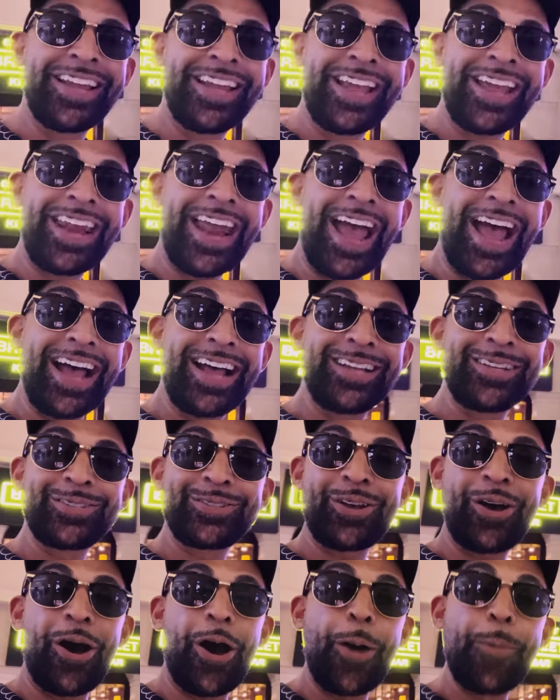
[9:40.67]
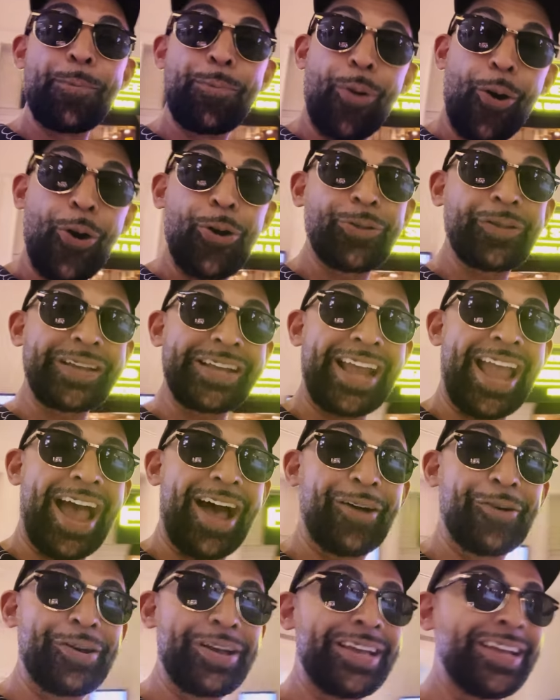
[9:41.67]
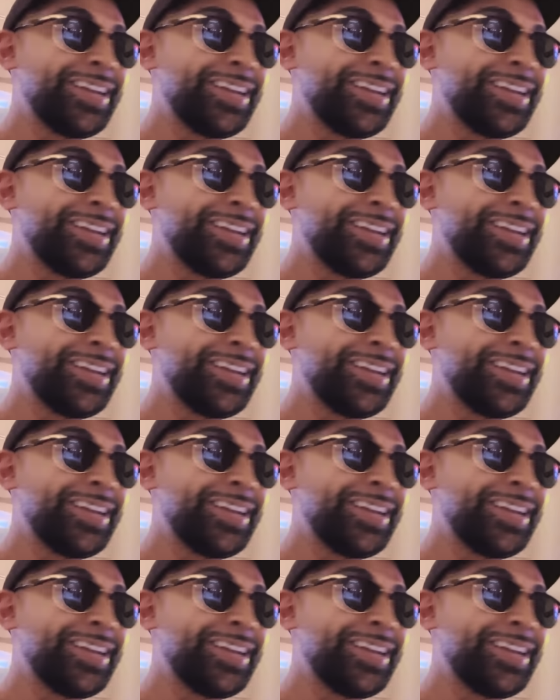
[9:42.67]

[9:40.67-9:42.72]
it has a bowling alley,